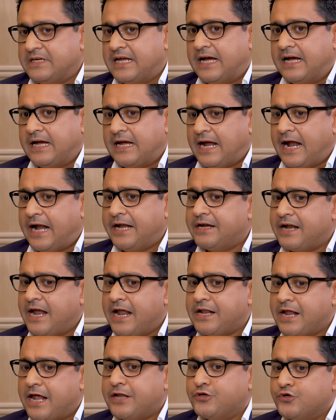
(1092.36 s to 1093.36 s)
Yeah, and,
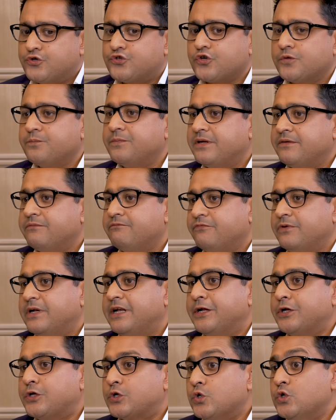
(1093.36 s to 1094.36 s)
and, and you should be
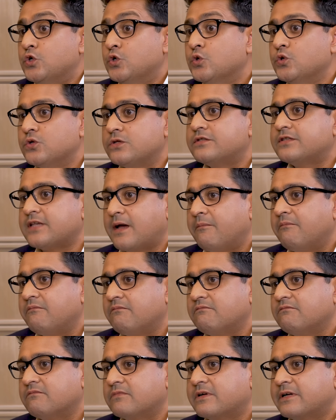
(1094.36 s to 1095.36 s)
willing to lose
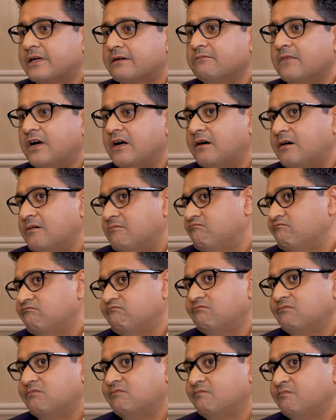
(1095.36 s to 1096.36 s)
some uh,
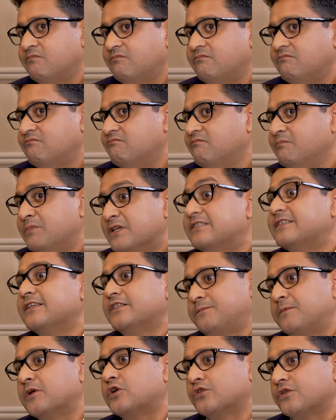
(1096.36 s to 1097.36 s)

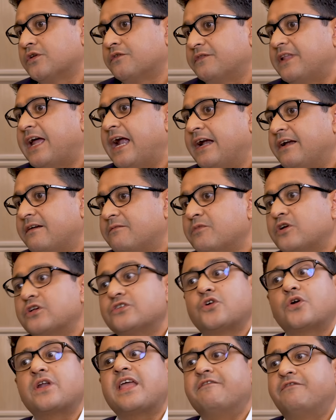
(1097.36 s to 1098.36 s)
business because of that.
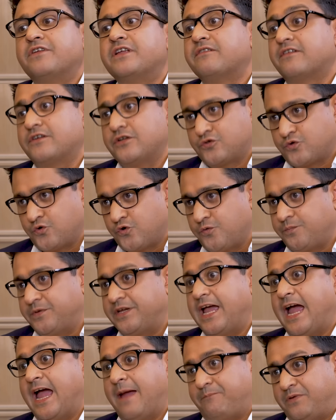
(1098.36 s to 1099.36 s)
Because not everyone is going to
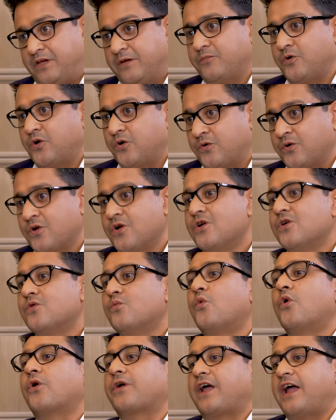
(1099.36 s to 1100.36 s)
be happy about
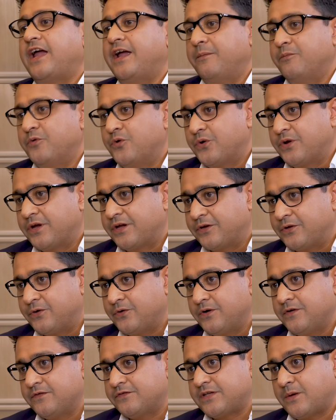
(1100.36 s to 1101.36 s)
what I am doing. You
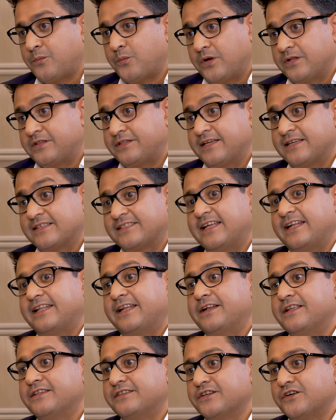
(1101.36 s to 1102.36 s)
know, if someone thinks that
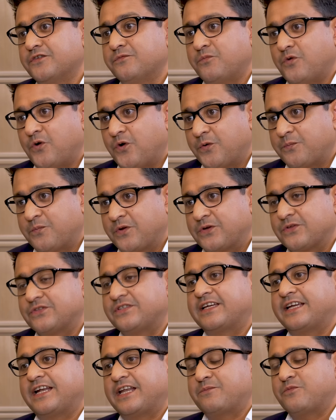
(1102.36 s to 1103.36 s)
they deserve more because
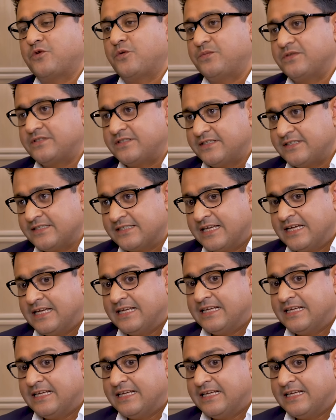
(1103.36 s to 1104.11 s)
they're getting more business,